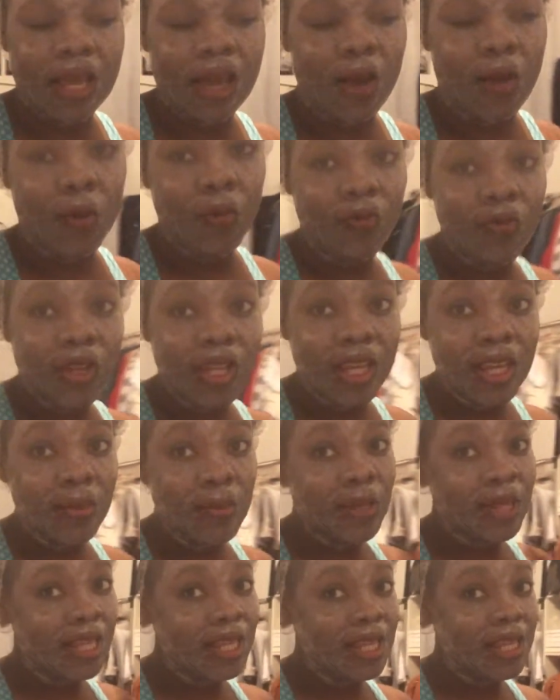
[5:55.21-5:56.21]
Hopefully
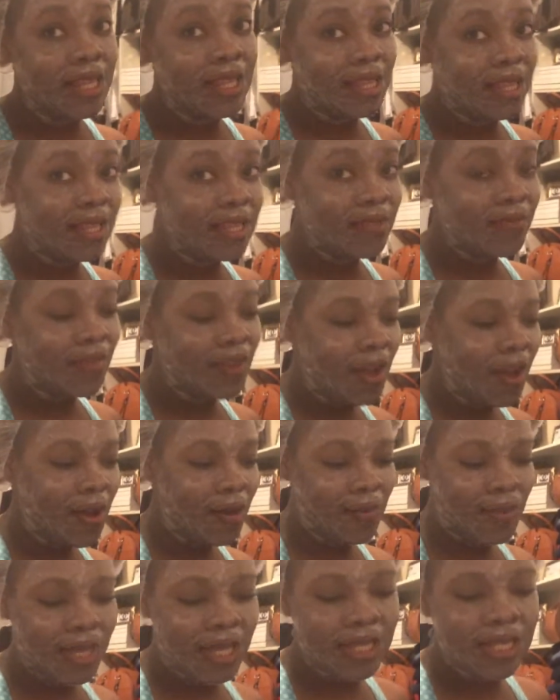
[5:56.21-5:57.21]
within this
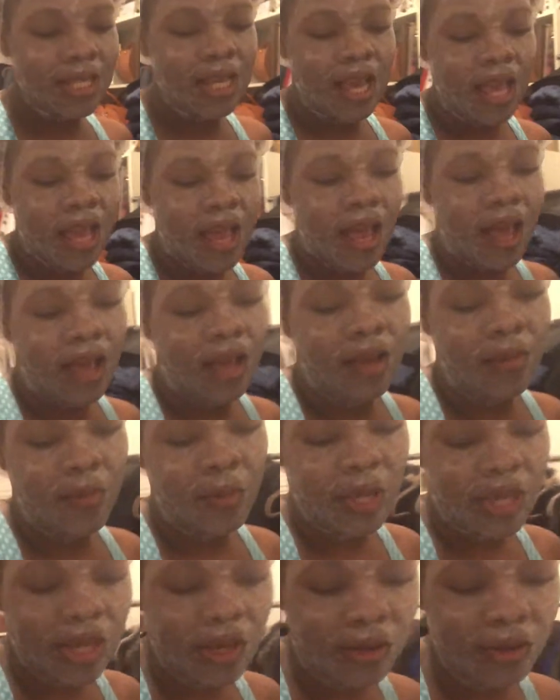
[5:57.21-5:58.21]
vlogmas, um,
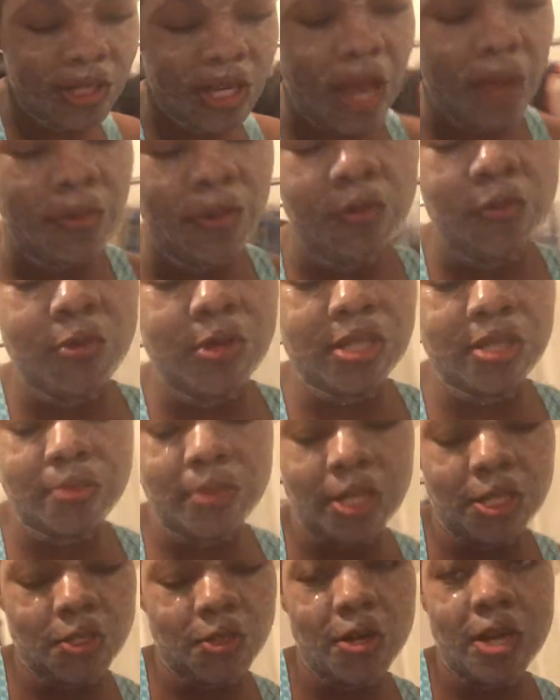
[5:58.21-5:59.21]
we can go shopping for some
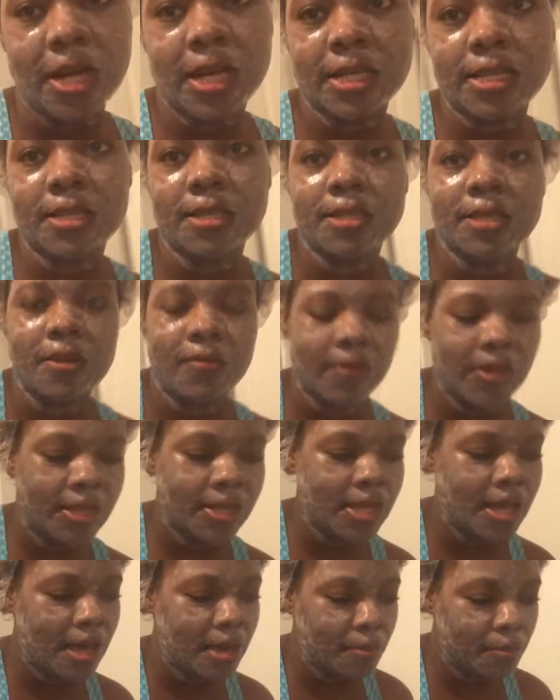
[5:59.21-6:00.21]
electronics and stuff like
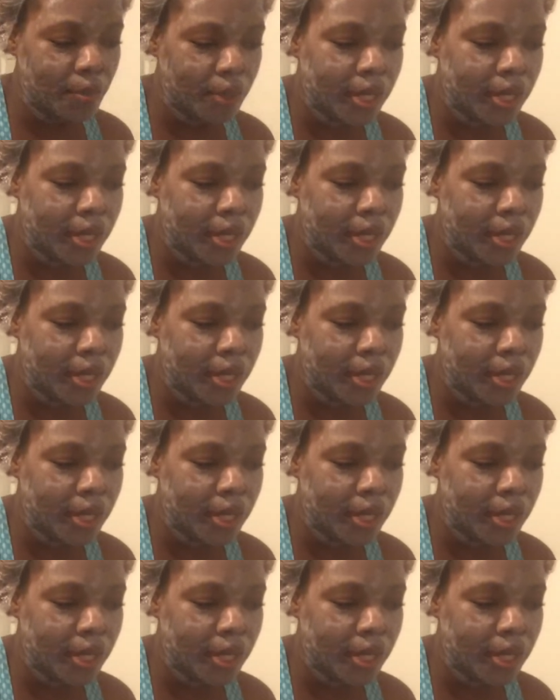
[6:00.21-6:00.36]
that.